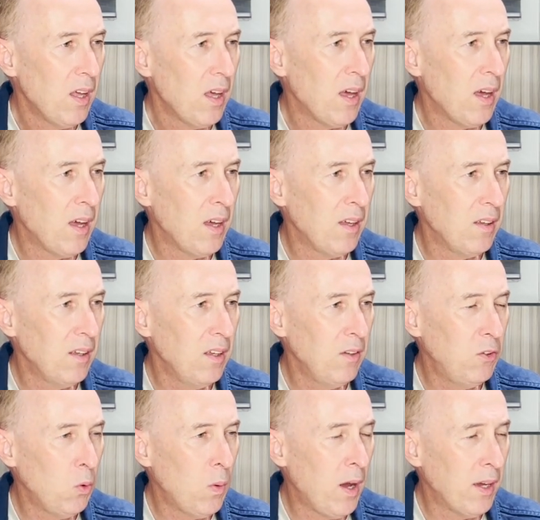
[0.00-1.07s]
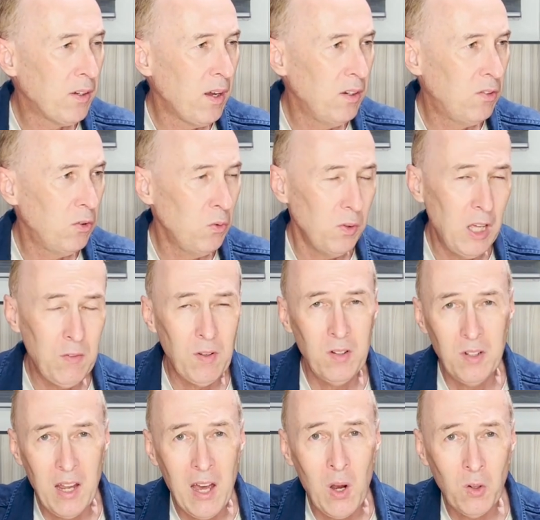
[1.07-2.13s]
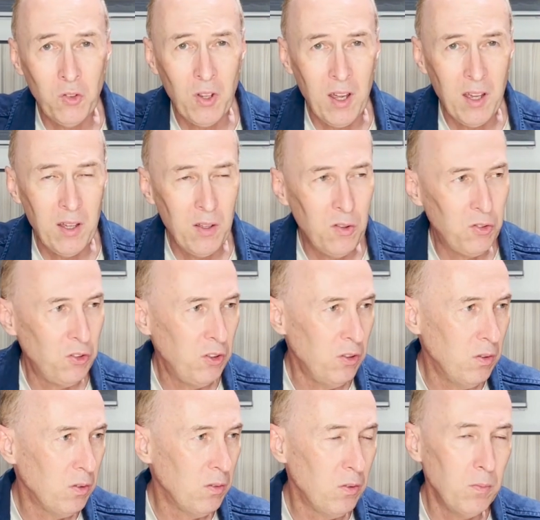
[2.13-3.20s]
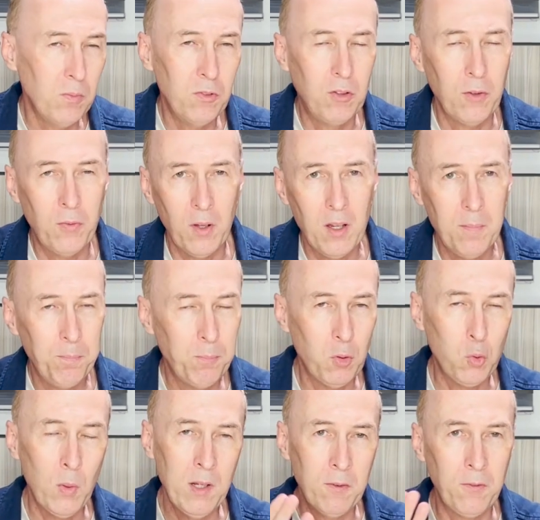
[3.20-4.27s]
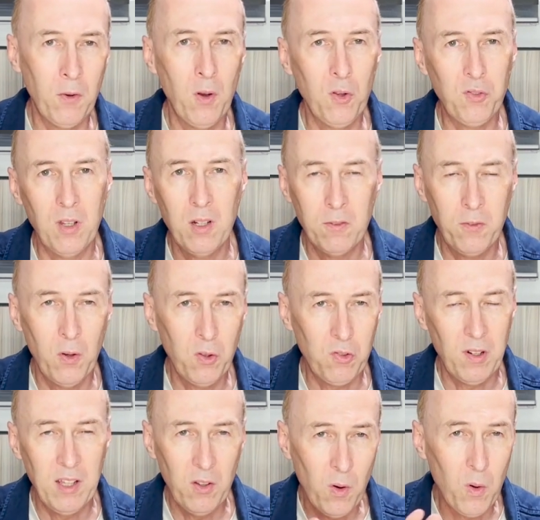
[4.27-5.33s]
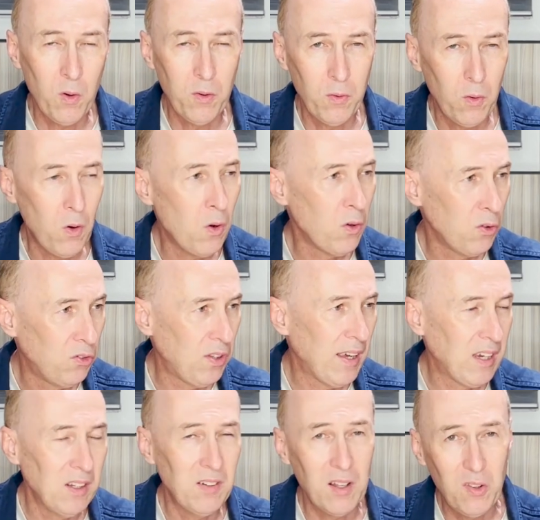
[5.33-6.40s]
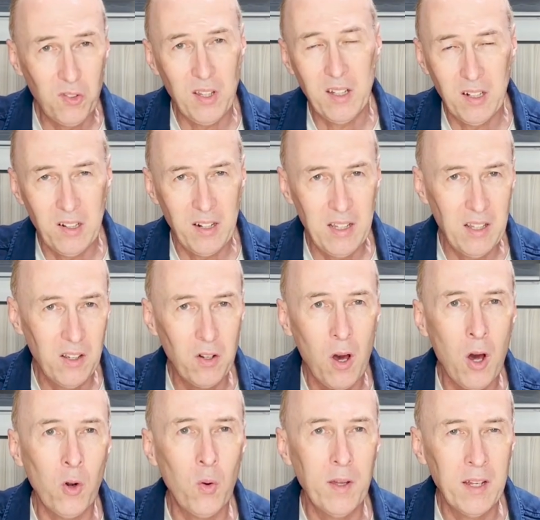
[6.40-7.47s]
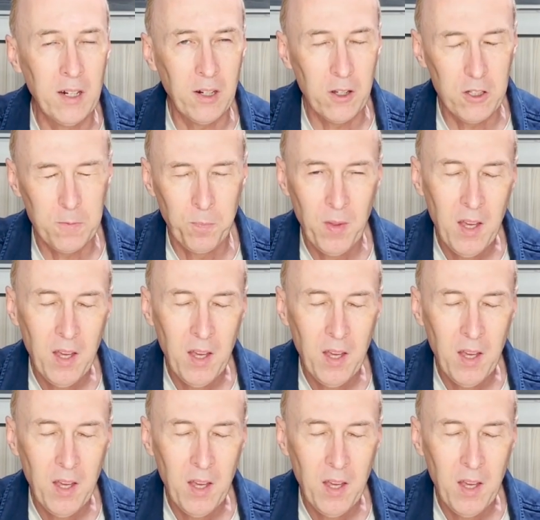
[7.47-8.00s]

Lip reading: if you are going to even nowadays differ between first and firstly, or second and secondly in oral English,